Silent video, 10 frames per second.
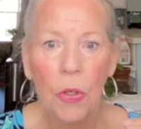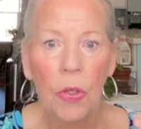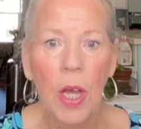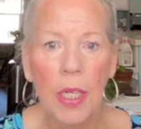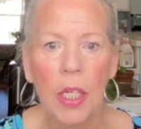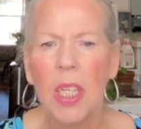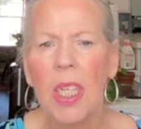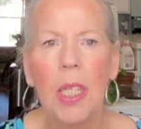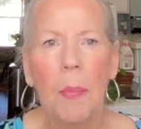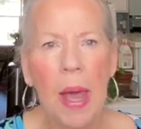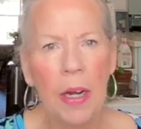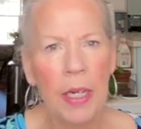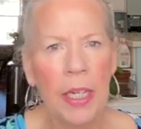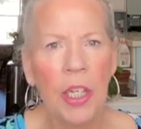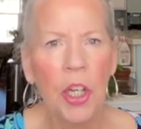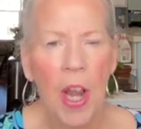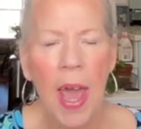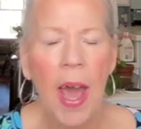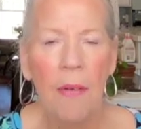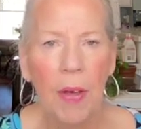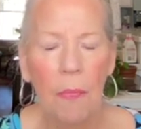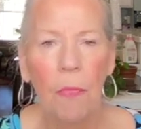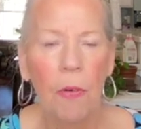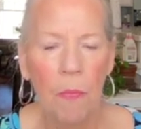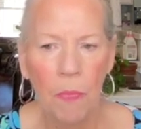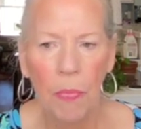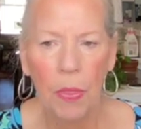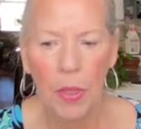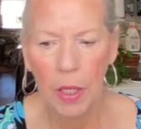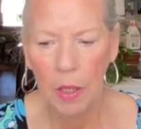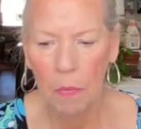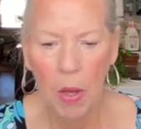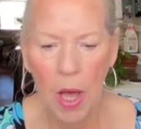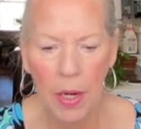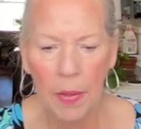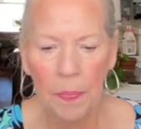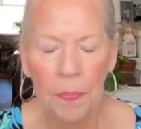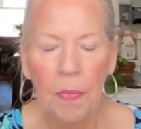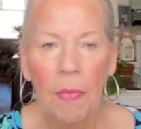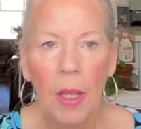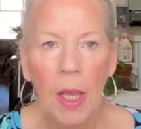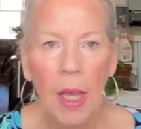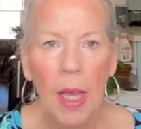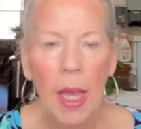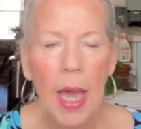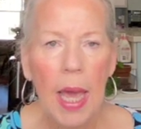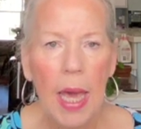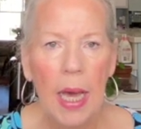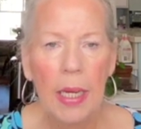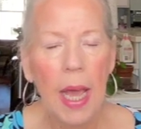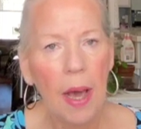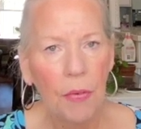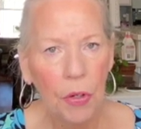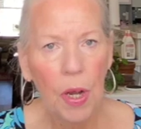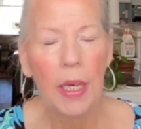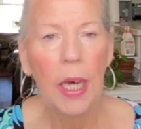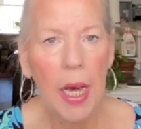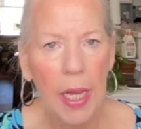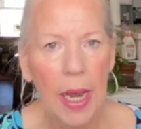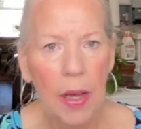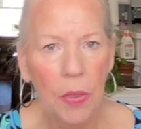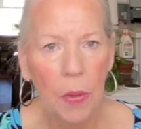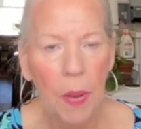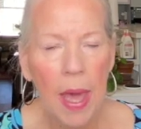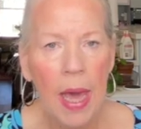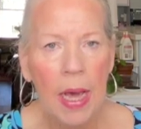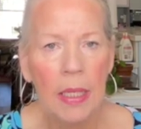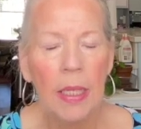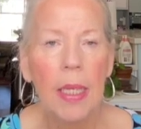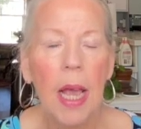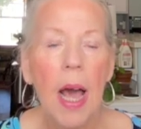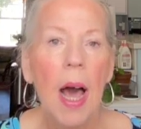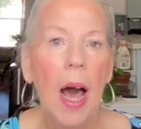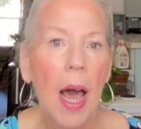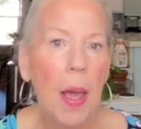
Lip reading: notches. It's about 1.5 inches up from the bottom. And after I cut out the pants, I